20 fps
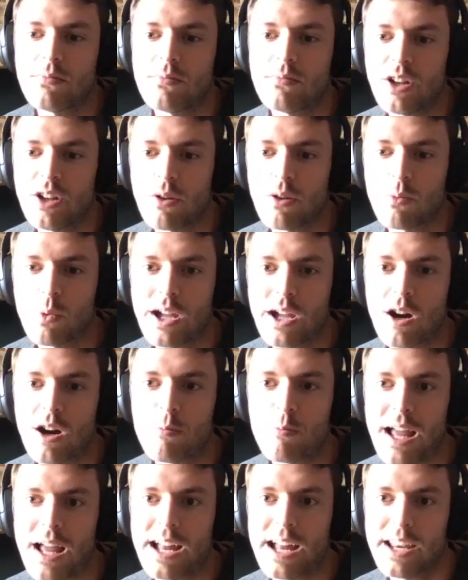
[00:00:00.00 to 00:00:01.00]
we are
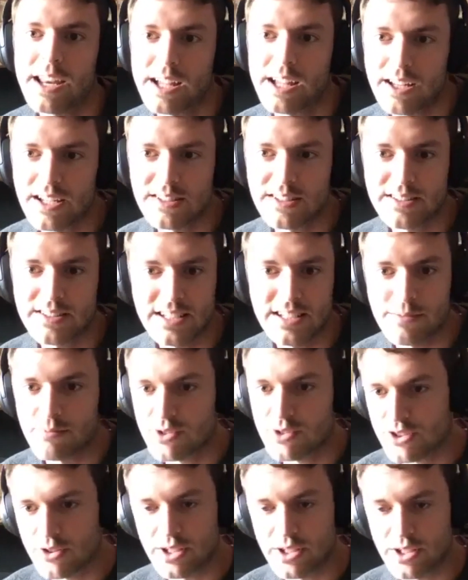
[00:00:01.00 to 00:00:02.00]
planning, and it
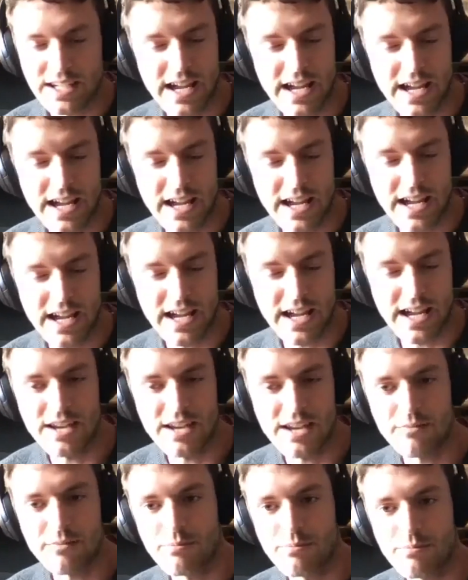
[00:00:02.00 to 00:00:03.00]
seems to again be the
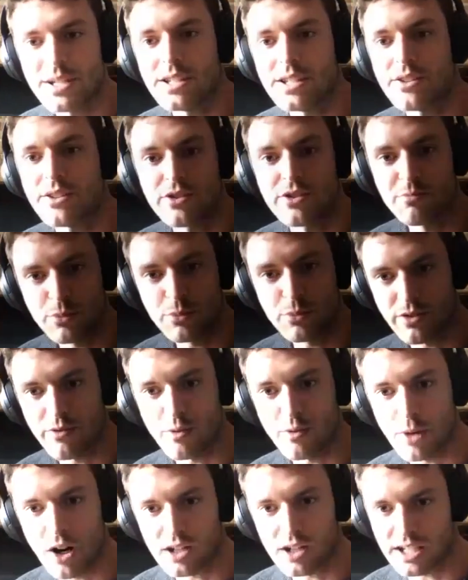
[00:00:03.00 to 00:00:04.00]
sort of mood of the market,
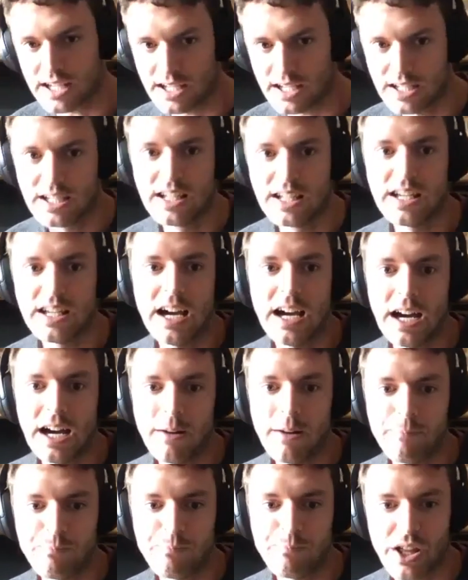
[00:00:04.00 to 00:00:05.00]

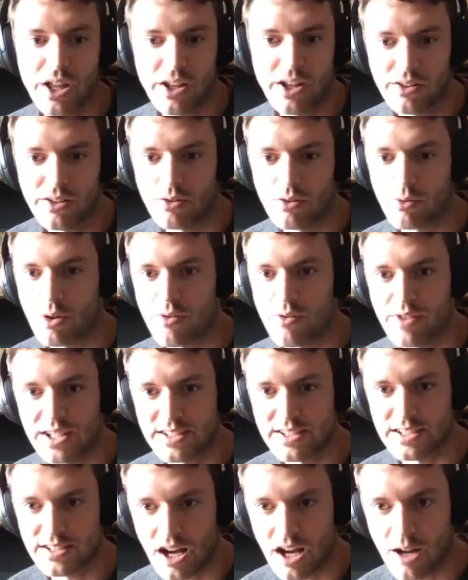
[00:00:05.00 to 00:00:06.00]
and all of the VCs
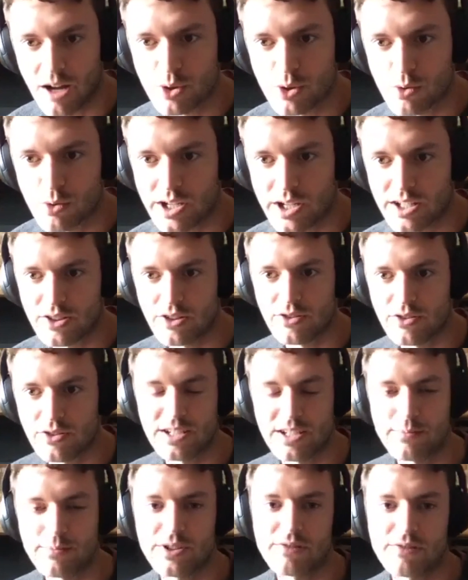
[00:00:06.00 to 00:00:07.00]
that I'm talking to
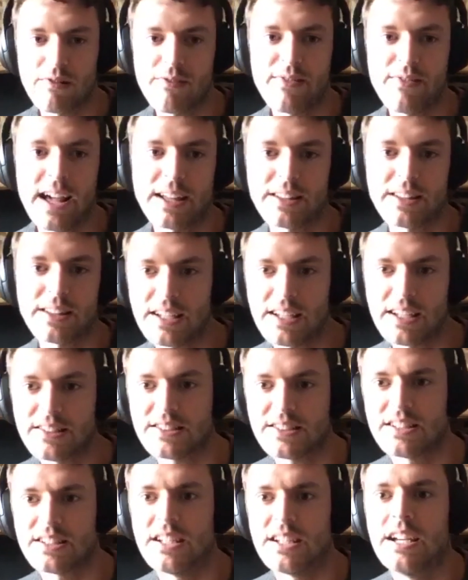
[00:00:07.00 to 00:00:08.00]
seem to reflect this.
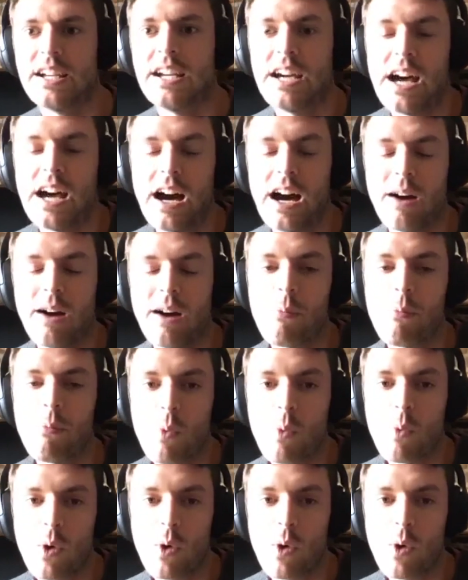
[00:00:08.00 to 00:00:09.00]
We are
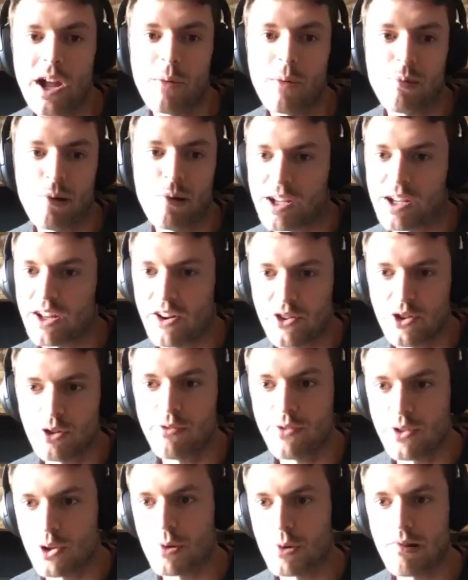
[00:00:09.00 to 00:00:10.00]
probably going to do fewer
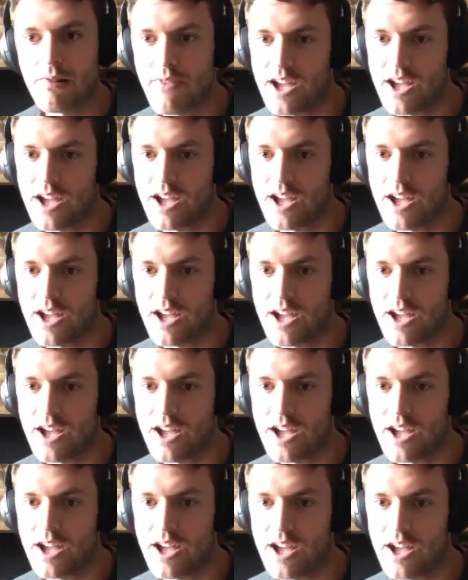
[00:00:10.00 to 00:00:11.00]
investments
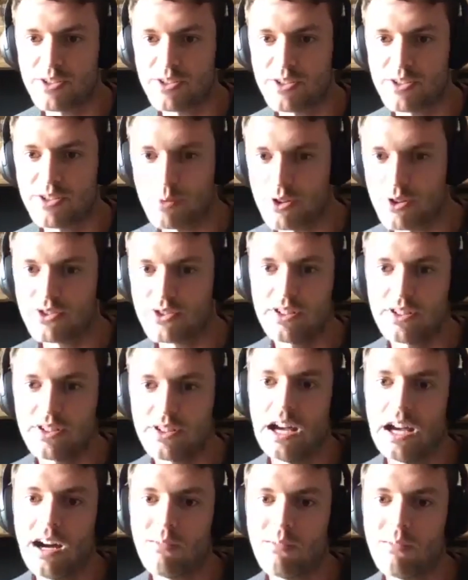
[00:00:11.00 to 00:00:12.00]
over the next
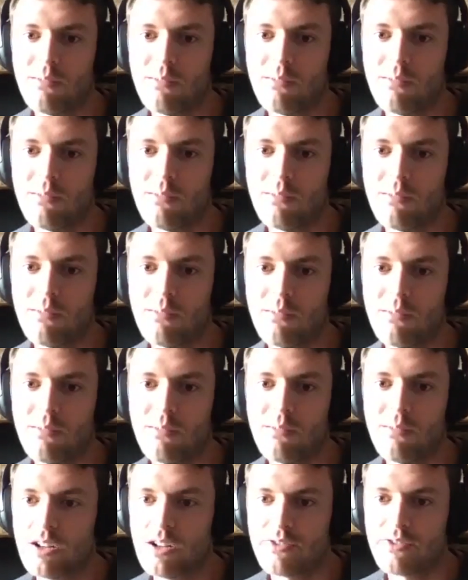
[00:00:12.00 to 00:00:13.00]
6 to 9
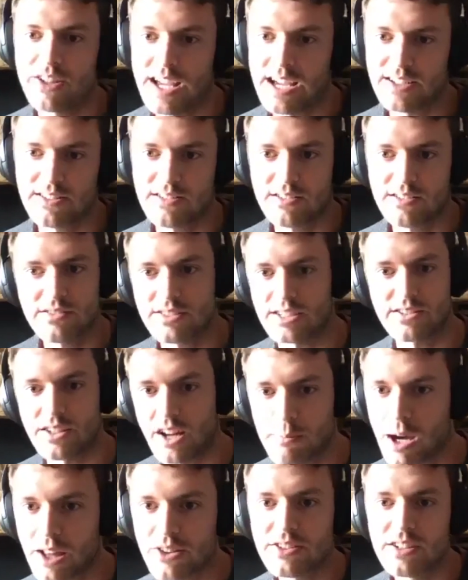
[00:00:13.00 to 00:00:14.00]
months, whereas we
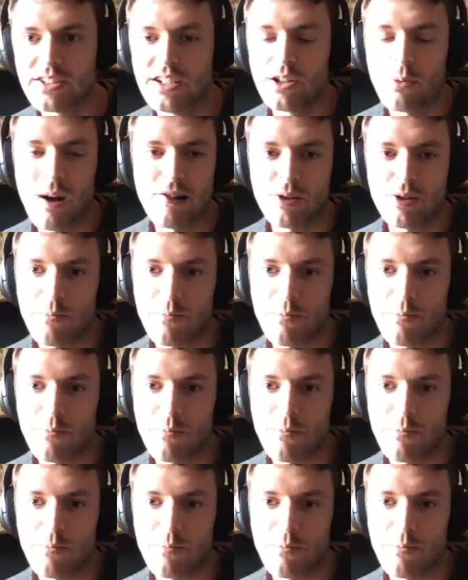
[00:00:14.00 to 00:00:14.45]
might have done